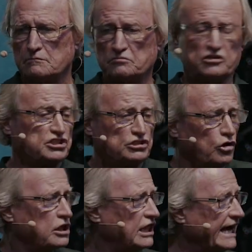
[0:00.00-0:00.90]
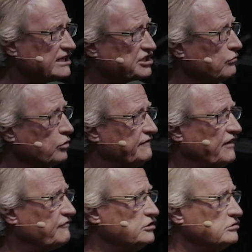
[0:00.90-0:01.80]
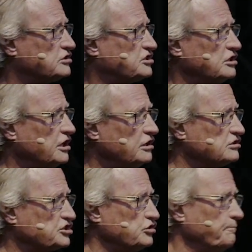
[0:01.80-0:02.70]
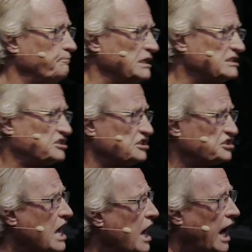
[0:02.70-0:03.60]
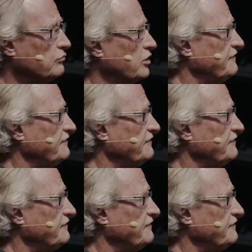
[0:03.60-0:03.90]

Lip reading: There's no class I would have ever used it in. There's no business I would